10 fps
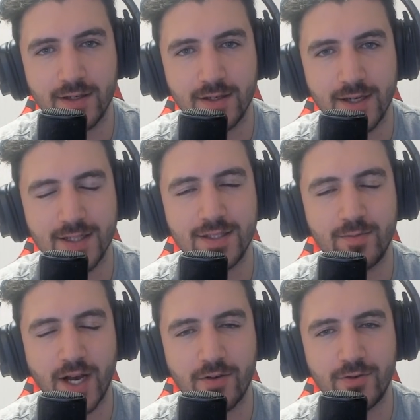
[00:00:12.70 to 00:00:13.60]
headset
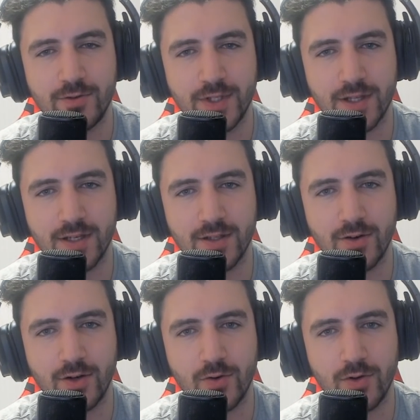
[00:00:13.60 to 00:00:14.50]
microphone. I think the
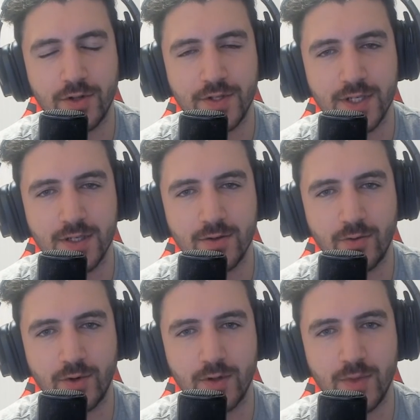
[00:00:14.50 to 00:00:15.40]
audio quality
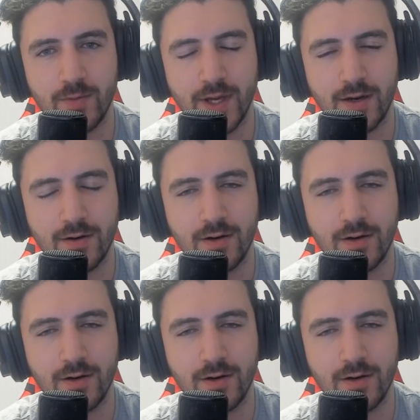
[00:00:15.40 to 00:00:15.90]
will be better.